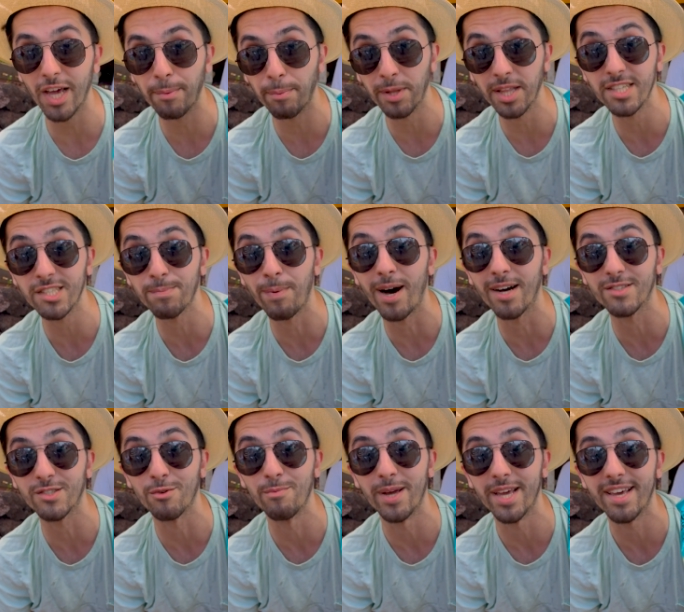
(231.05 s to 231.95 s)
please
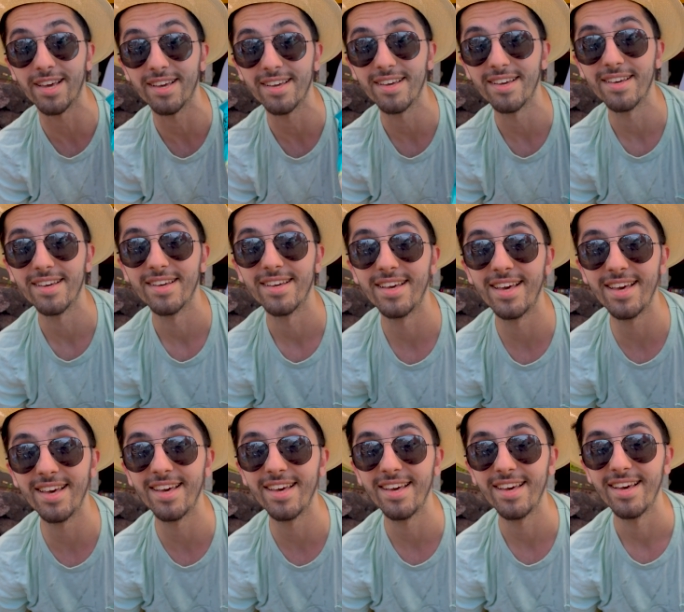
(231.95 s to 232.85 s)
sponsor me.
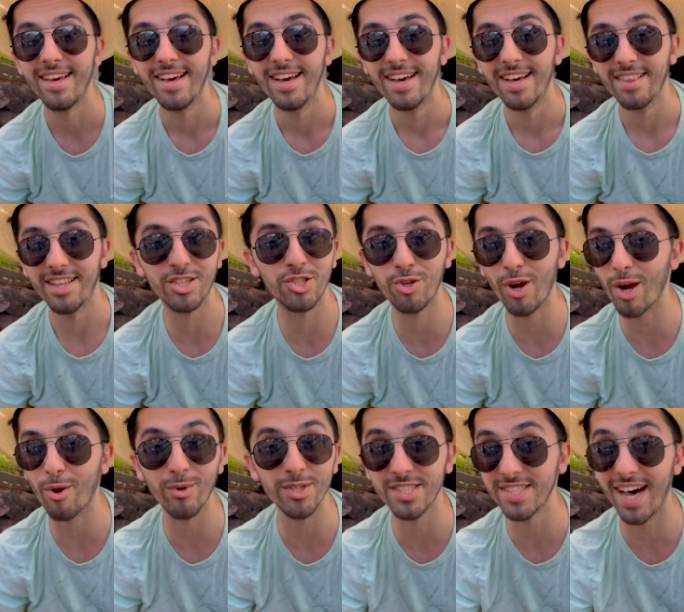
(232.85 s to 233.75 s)
This
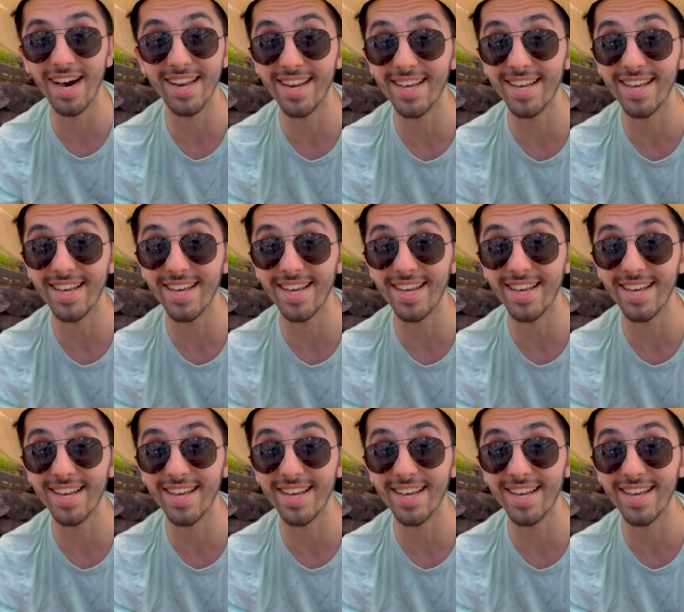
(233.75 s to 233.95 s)
trek was not